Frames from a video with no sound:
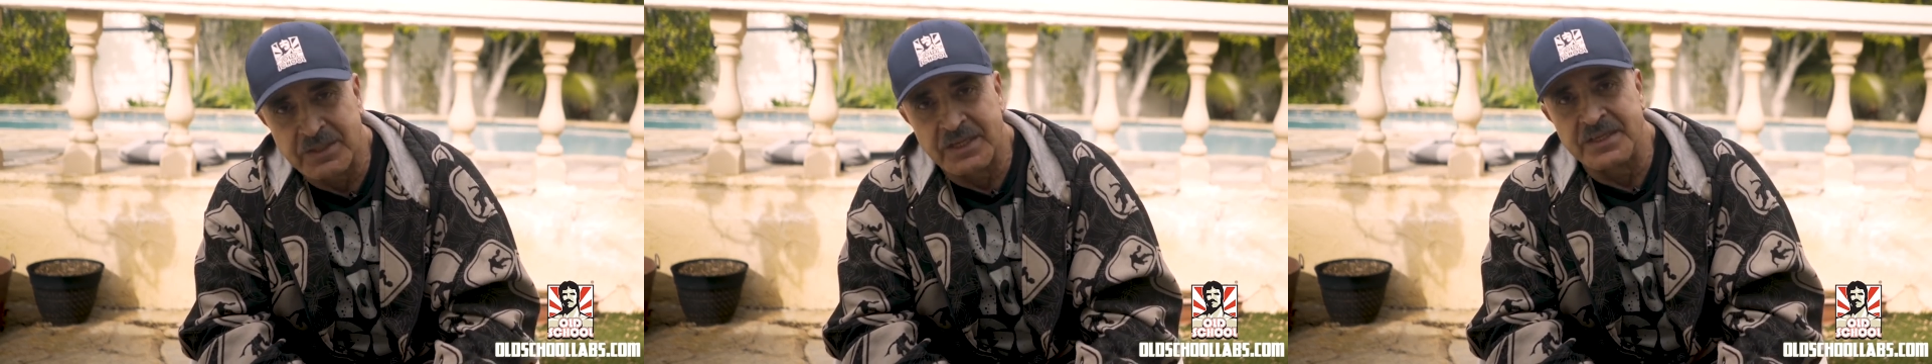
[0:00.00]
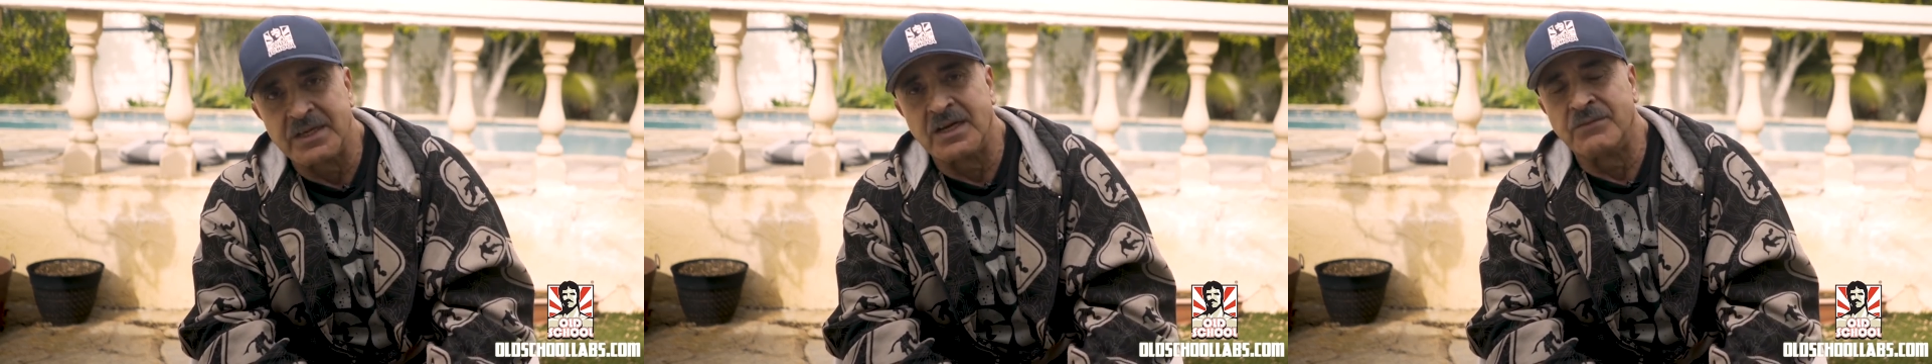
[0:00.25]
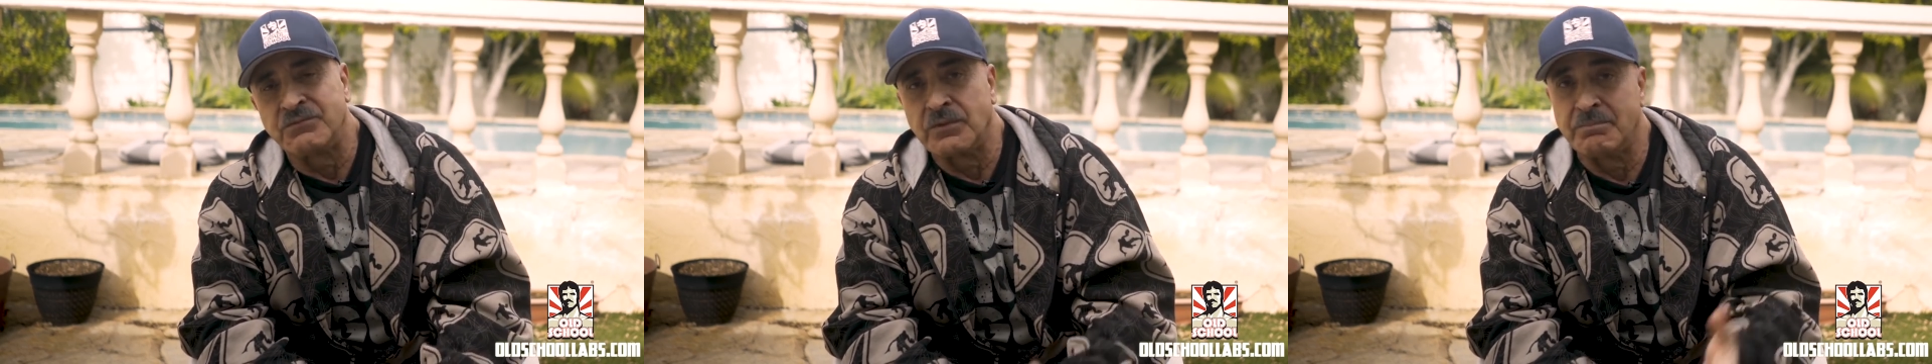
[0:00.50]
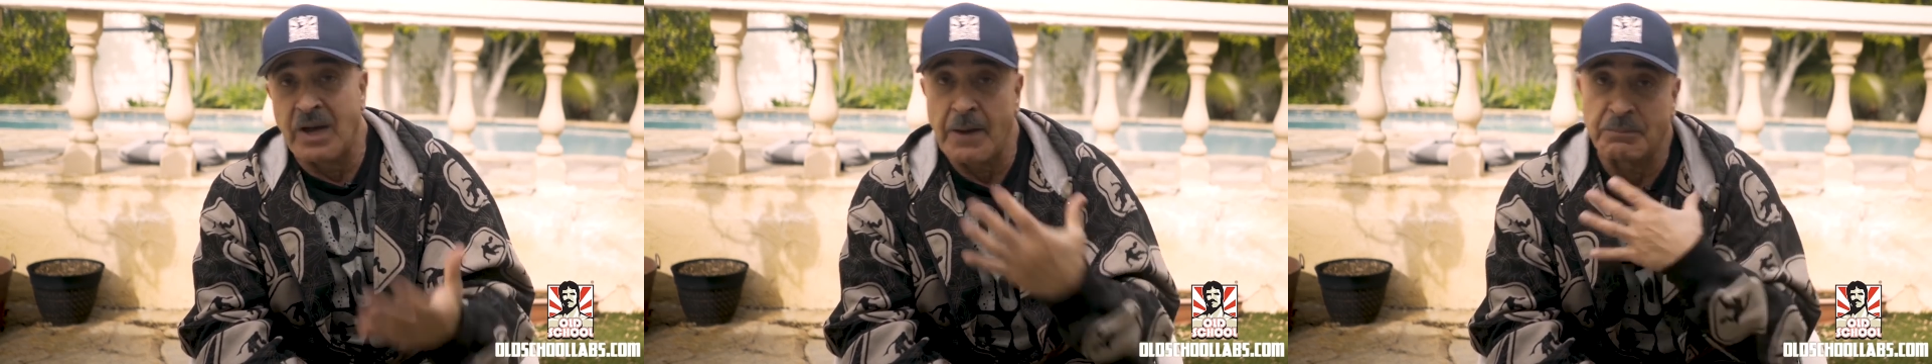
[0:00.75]
But
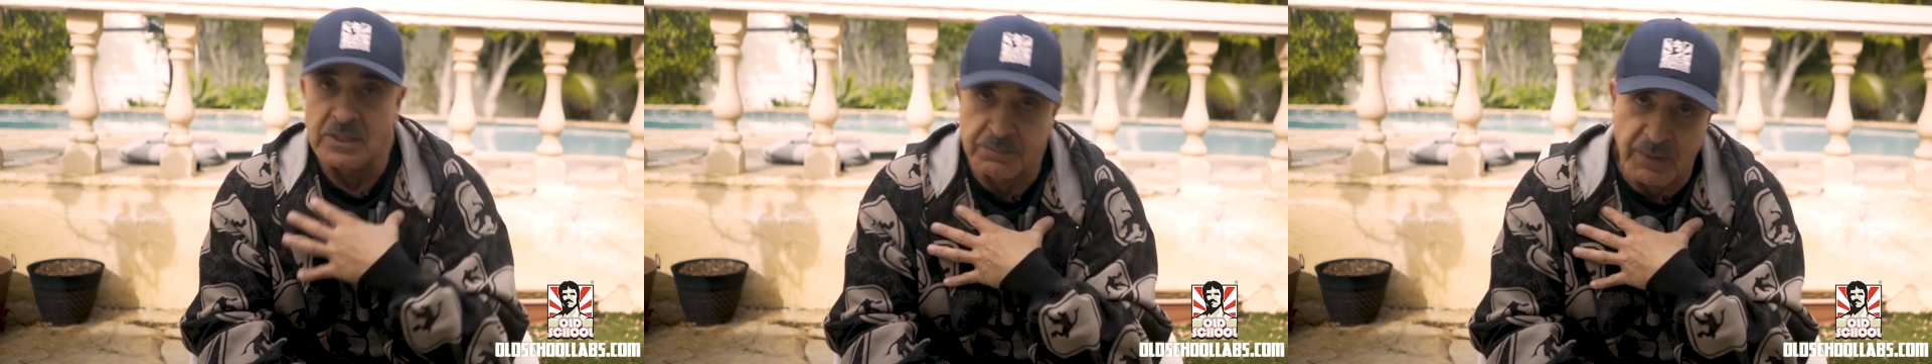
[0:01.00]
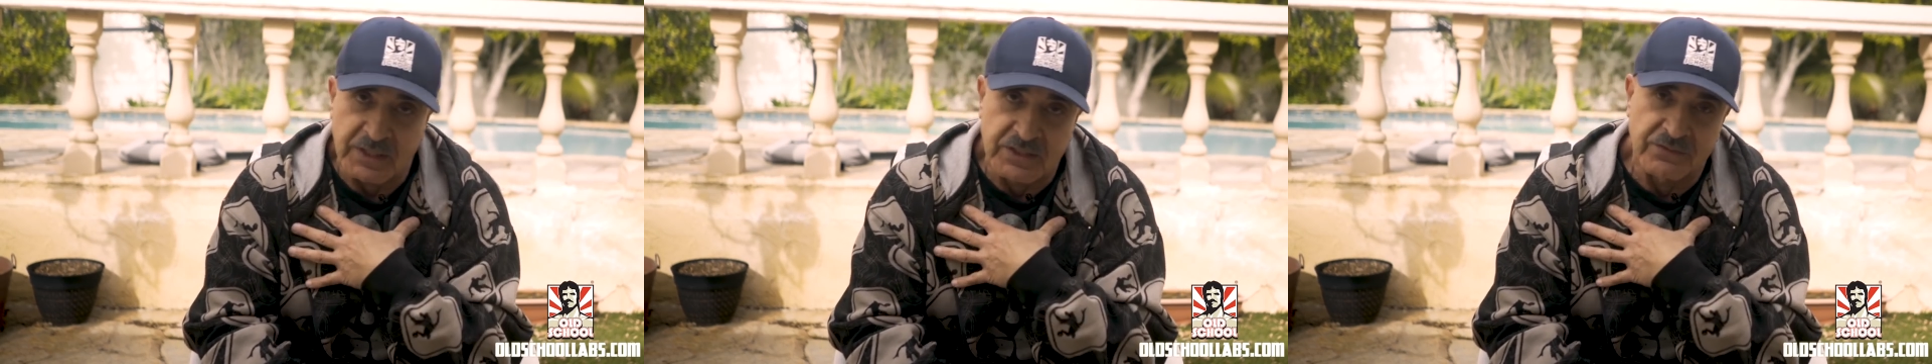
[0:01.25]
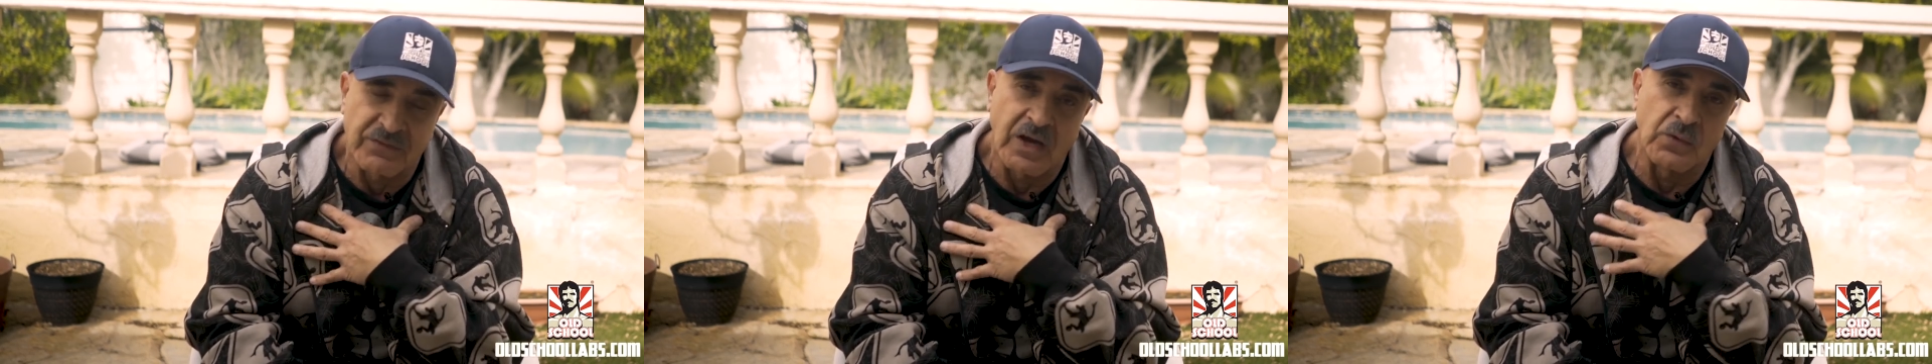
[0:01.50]
from my perspective,